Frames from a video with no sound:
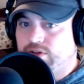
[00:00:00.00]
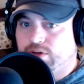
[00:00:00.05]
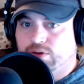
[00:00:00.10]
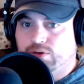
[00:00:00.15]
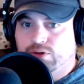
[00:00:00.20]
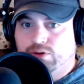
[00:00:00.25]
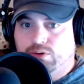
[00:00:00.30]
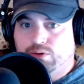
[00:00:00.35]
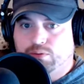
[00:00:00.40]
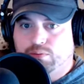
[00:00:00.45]

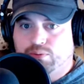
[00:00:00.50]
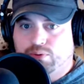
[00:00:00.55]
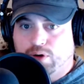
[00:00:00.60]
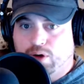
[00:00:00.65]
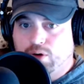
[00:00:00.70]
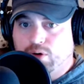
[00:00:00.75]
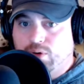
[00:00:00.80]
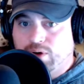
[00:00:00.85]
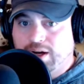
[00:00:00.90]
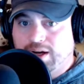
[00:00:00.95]
social
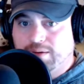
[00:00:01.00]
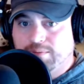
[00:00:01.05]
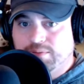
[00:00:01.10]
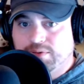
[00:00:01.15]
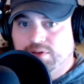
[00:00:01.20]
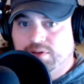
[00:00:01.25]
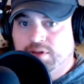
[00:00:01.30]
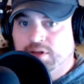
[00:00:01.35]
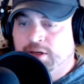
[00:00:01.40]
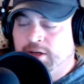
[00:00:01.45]

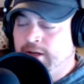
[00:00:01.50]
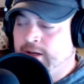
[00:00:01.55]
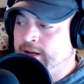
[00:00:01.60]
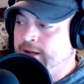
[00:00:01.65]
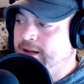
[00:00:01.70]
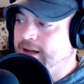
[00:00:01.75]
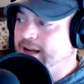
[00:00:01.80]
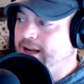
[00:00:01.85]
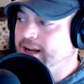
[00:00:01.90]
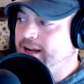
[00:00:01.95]
programs,
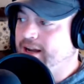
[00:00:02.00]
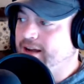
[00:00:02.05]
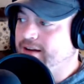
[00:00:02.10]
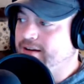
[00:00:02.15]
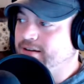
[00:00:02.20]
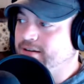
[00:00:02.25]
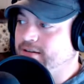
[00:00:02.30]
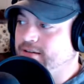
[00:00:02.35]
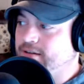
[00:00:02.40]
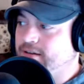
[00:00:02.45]

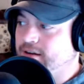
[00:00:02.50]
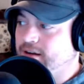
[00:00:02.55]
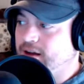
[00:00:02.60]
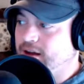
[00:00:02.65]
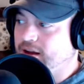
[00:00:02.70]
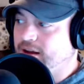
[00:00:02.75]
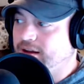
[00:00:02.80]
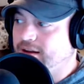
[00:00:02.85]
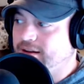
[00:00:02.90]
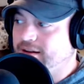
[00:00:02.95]
and
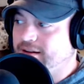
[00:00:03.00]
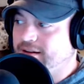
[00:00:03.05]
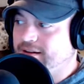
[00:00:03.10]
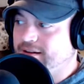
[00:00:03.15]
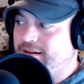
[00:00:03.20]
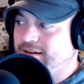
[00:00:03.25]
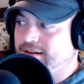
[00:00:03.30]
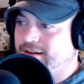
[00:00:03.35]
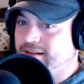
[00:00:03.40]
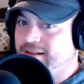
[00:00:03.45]

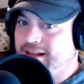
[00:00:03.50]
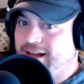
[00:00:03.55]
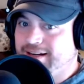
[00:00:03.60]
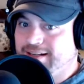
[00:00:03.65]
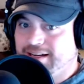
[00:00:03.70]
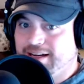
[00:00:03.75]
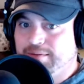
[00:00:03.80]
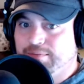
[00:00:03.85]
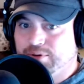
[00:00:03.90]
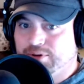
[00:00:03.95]
that
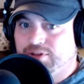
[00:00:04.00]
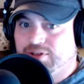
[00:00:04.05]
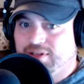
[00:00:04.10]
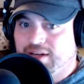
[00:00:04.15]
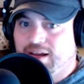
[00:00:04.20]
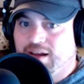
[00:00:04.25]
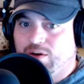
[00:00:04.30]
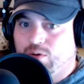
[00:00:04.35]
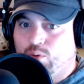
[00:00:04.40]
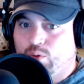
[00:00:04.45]

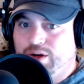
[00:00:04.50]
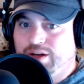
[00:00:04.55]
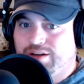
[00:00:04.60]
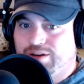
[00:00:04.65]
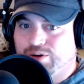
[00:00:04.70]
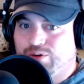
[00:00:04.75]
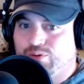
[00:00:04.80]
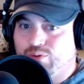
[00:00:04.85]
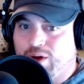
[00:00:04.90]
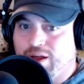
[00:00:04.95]
10% went
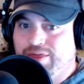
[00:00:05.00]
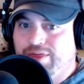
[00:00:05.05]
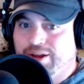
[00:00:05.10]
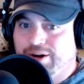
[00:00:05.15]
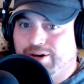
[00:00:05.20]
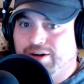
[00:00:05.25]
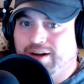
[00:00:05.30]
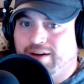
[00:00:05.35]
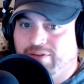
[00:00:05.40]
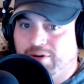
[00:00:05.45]
to run
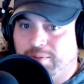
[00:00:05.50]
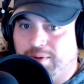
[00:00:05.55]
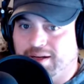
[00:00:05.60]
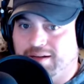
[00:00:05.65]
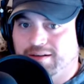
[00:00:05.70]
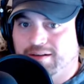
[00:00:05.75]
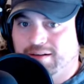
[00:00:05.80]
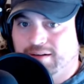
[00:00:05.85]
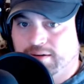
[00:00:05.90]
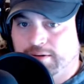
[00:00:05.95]
their
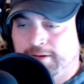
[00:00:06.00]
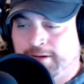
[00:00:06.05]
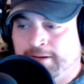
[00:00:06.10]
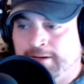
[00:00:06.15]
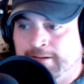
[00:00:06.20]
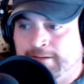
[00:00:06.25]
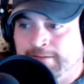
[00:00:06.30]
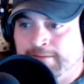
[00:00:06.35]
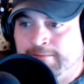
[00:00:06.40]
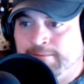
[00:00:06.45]
government.
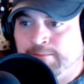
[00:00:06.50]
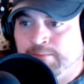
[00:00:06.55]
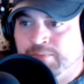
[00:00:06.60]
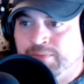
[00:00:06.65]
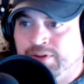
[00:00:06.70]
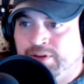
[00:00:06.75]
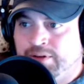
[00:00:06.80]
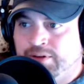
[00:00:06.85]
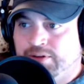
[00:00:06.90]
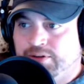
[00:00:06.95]

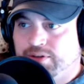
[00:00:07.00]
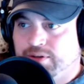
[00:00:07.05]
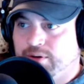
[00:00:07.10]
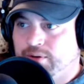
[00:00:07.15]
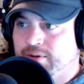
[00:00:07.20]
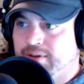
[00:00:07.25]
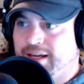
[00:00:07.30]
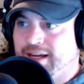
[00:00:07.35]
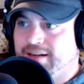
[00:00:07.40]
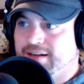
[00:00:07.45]

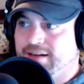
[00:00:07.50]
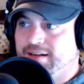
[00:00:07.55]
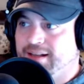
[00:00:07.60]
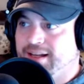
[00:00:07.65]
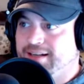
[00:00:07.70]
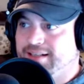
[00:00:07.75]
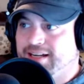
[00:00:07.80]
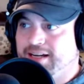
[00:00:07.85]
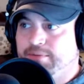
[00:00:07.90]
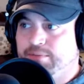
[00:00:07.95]
So that
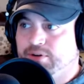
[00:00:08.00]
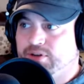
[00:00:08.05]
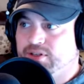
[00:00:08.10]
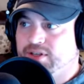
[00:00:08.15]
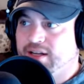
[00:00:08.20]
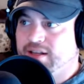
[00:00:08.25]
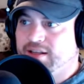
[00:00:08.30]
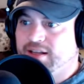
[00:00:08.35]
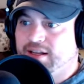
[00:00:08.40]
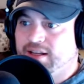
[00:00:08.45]

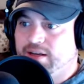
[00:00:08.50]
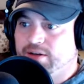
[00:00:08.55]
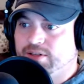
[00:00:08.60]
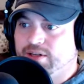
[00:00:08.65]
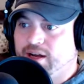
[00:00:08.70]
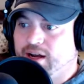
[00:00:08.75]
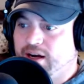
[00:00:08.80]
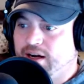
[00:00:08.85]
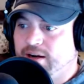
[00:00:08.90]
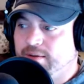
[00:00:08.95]
10% that they're
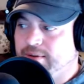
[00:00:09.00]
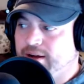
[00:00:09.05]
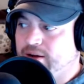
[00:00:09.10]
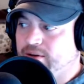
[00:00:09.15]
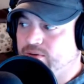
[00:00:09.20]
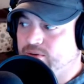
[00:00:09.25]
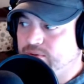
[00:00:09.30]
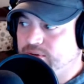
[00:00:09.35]
talking about